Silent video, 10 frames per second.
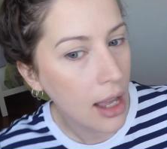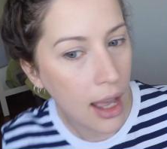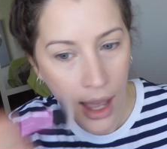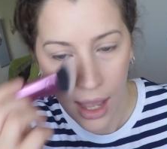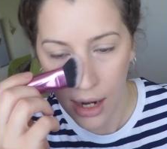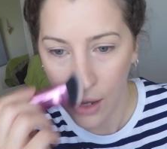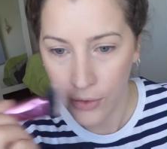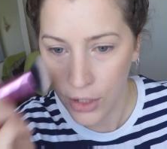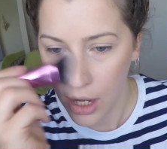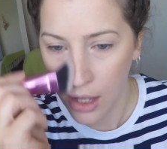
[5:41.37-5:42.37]
And
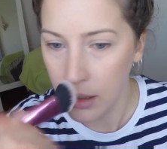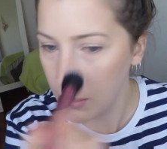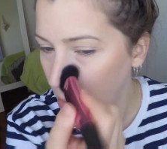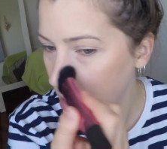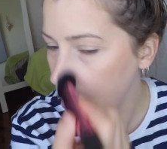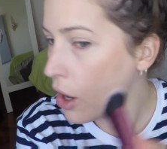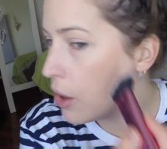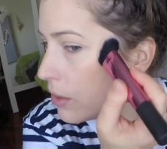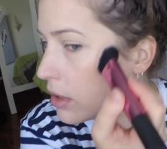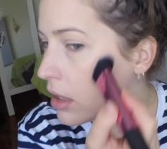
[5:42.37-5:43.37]
I've done my
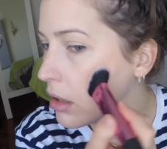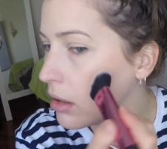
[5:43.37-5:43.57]
nose,